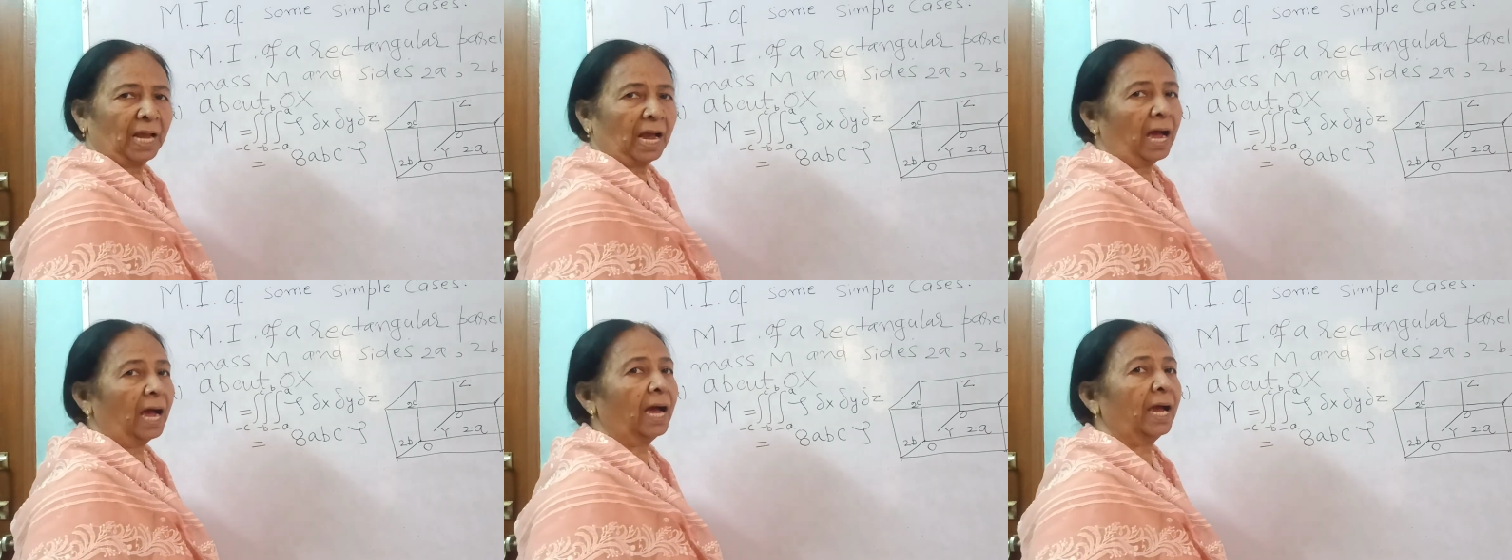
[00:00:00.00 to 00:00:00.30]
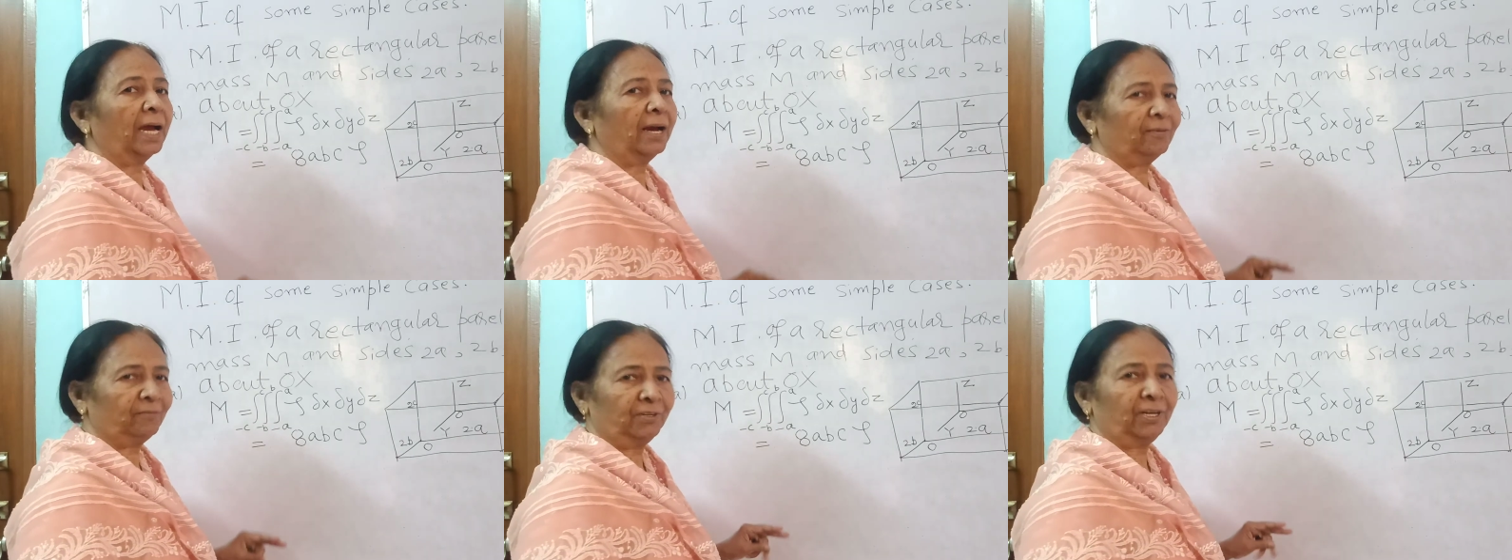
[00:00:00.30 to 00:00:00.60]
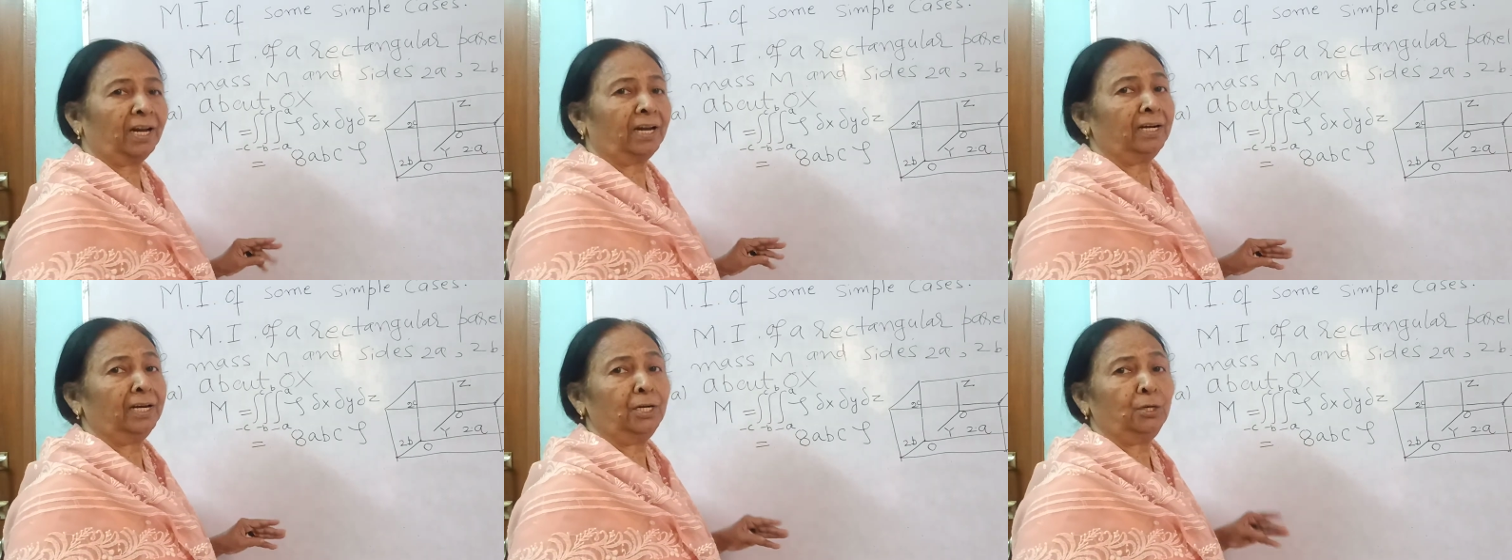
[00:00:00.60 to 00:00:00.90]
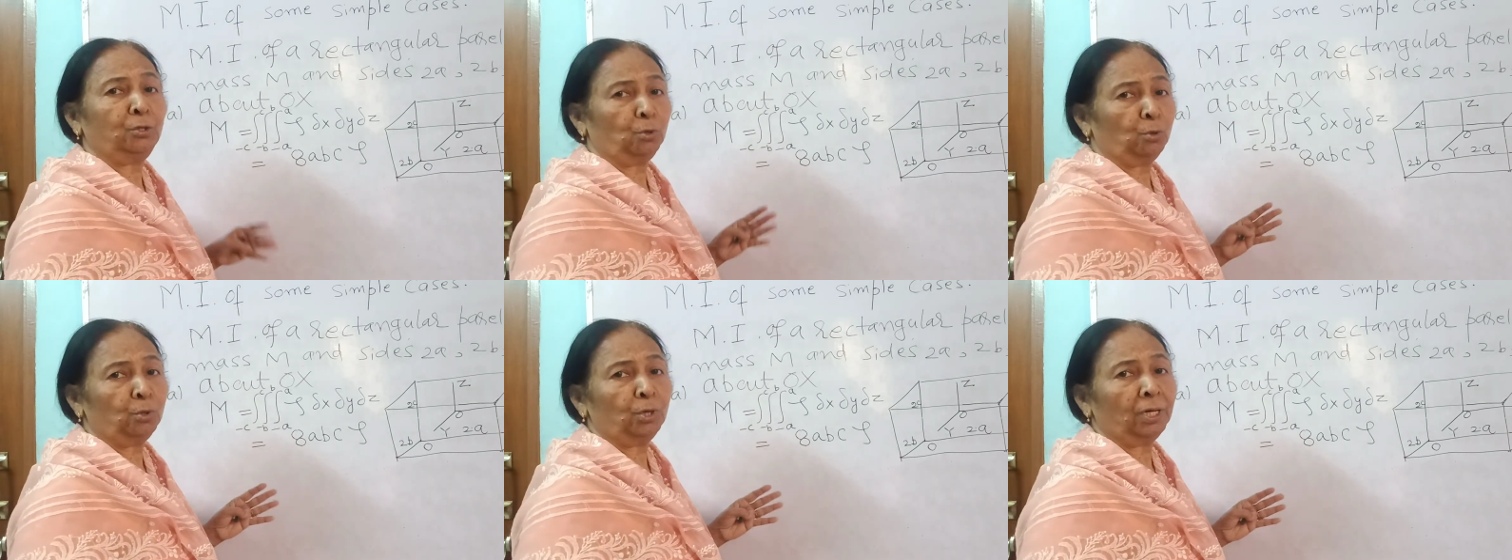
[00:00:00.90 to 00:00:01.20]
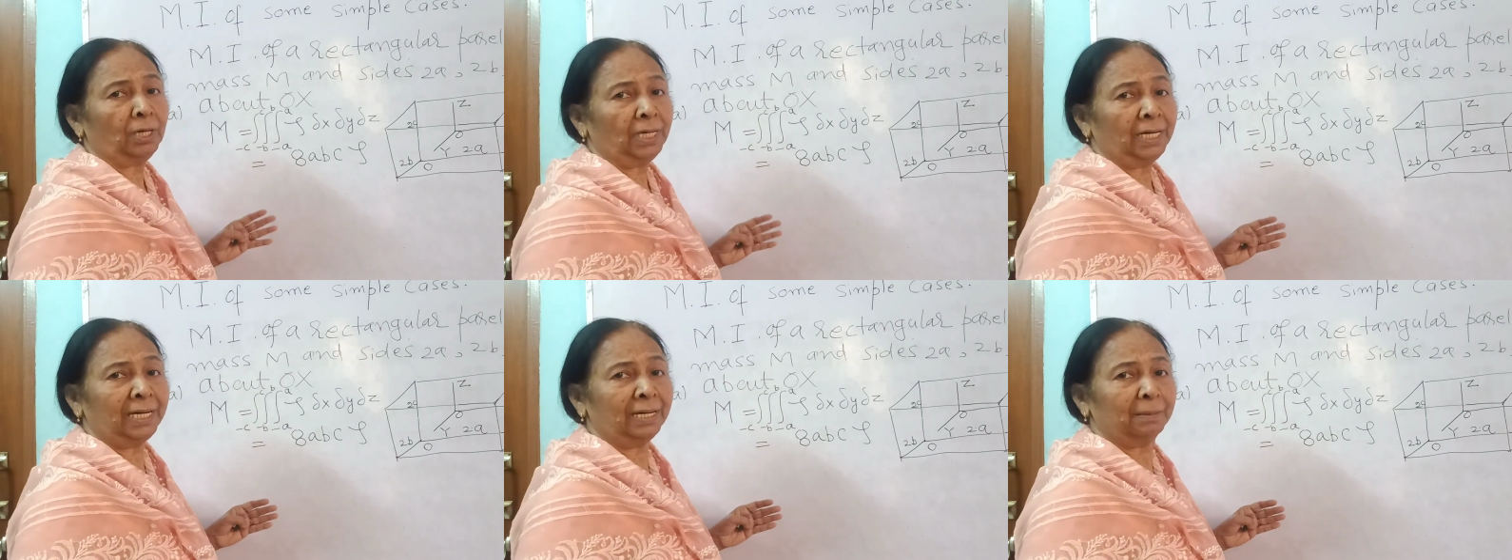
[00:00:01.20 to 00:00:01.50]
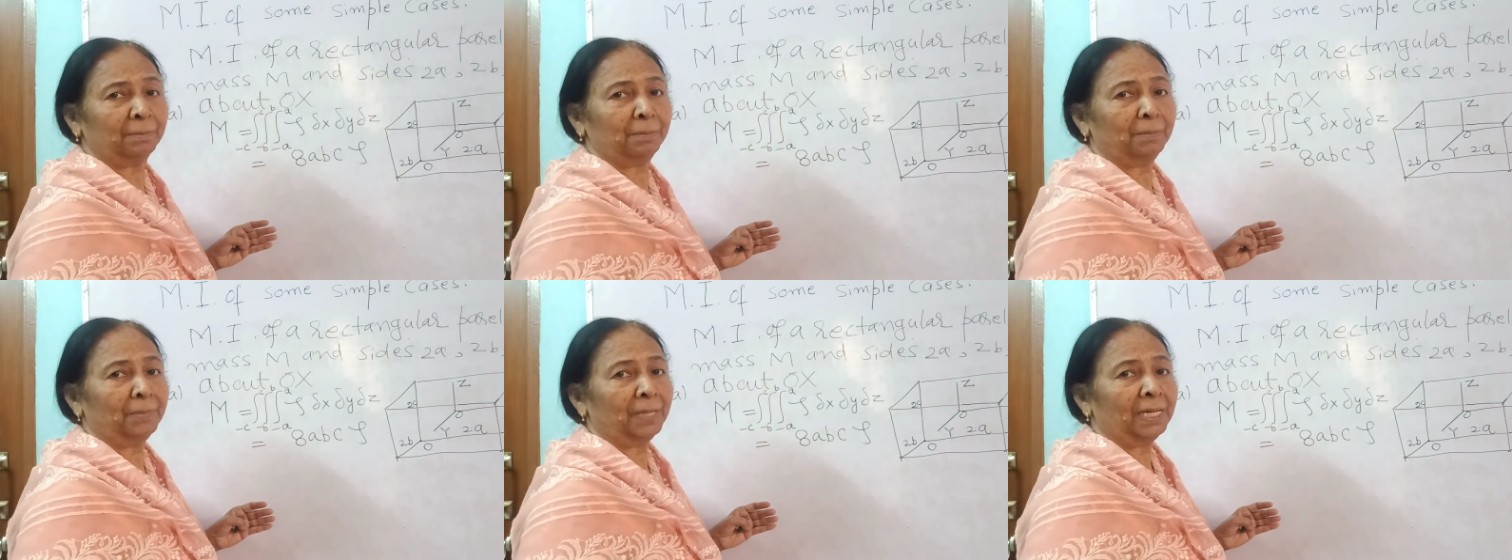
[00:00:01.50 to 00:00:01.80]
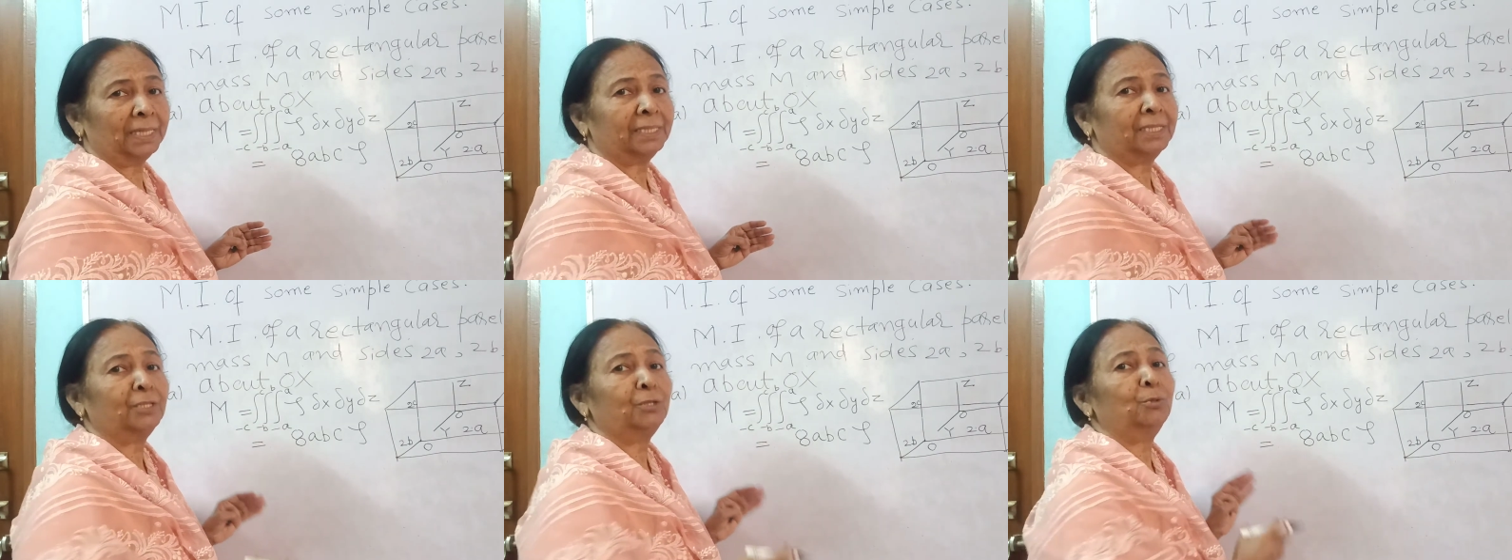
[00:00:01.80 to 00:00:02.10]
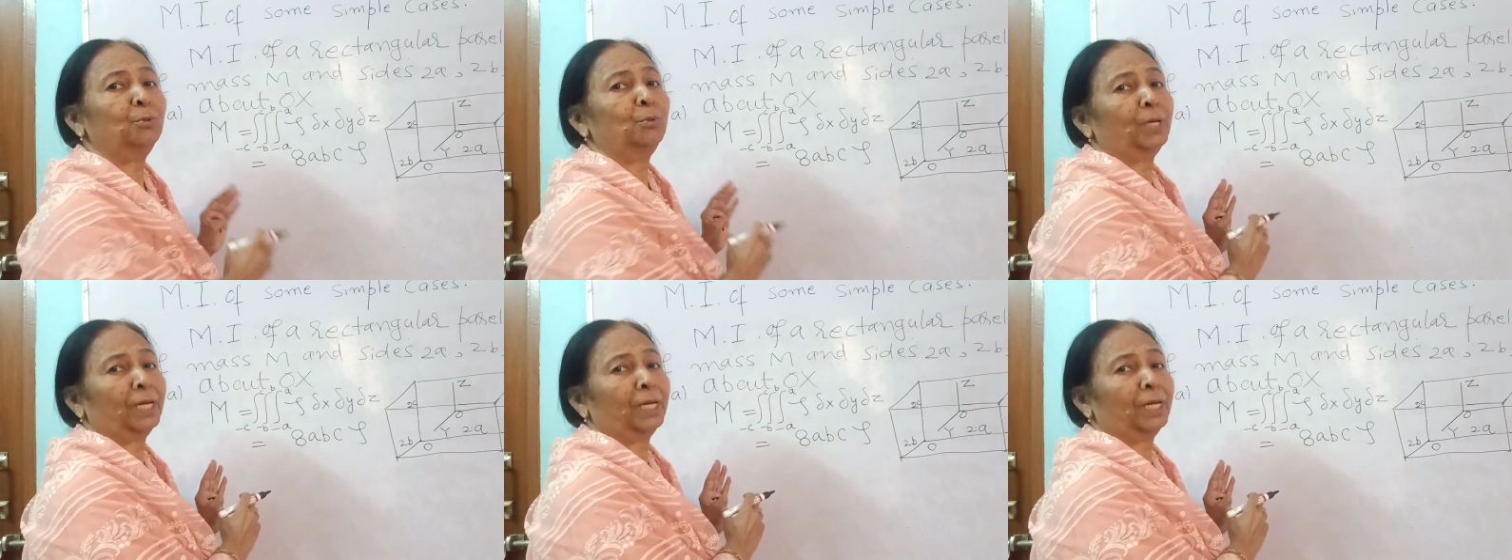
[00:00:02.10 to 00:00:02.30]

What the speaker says: I have done it orally, but you